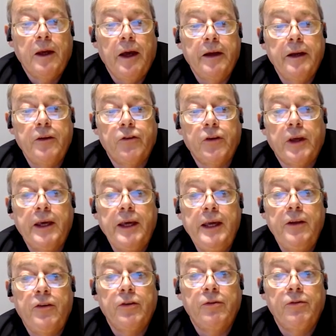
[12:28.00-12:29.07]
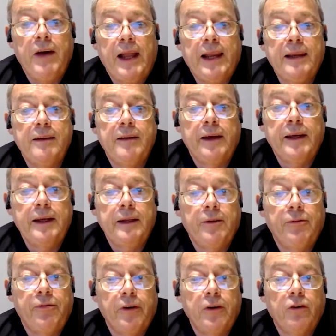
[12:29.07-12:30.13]
And it's key to validate the
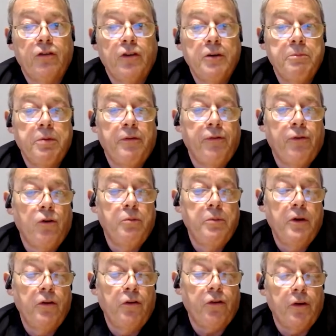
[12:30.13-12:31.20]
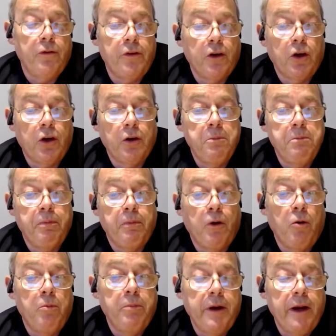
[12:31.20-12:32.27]
function and performance of the
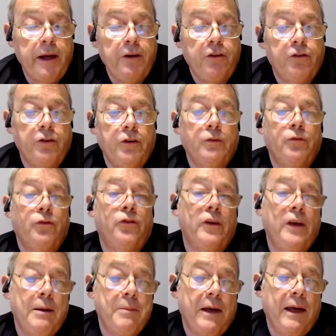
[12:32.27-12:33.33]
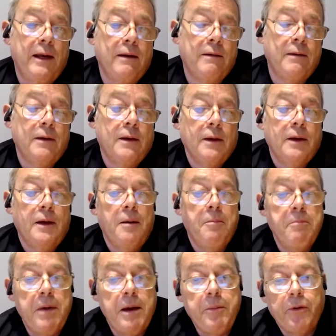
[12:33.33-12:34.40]
combination of CMN,
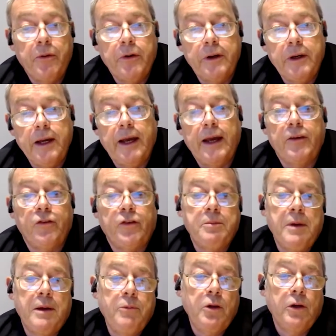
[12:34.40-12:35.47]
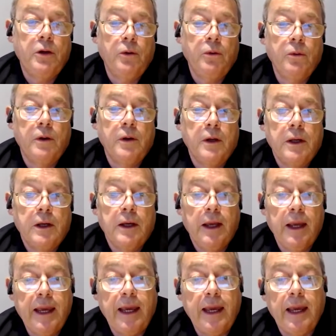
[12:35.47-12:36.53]
memory, SMMU,
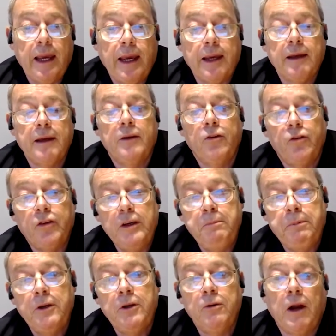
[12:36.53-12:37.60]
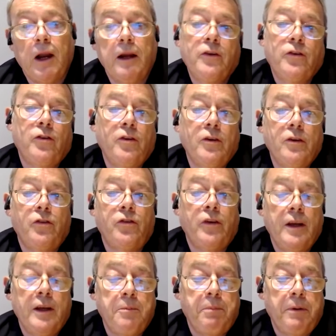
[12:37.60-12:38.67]
GIC, CPU clusters,
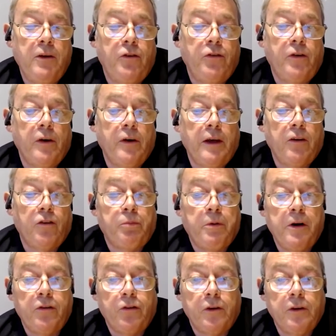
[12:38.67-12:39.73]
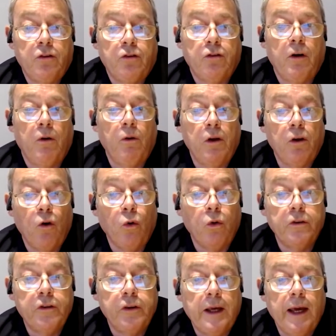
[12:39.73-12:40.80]
and the PCI Express controller
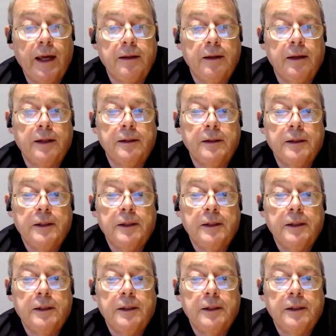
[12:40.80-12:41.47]
all together.